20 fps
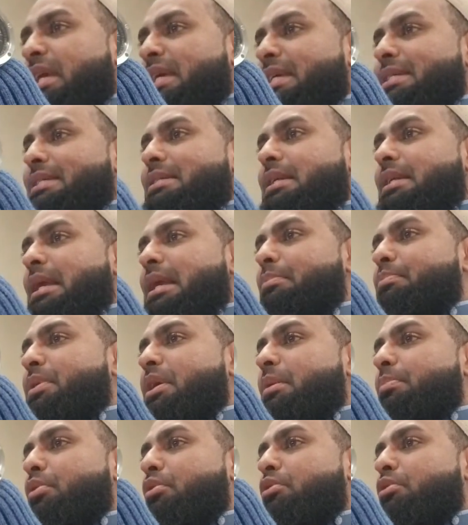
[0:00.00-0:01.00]
is today
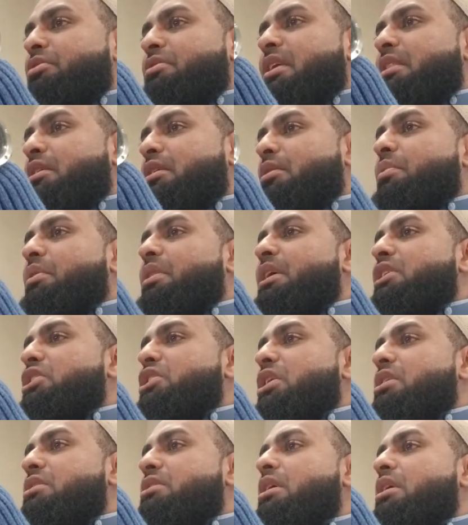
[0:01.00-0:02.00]
people who say they're
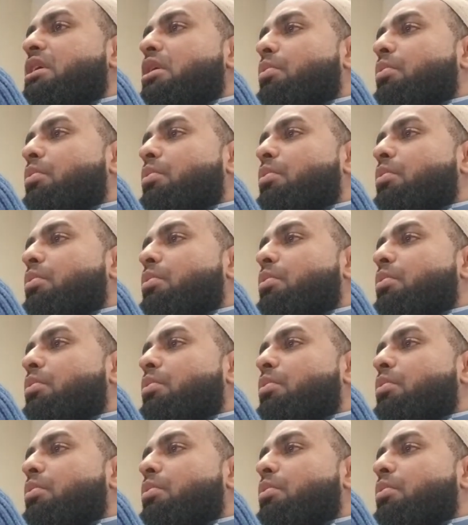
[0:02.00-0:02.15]
religious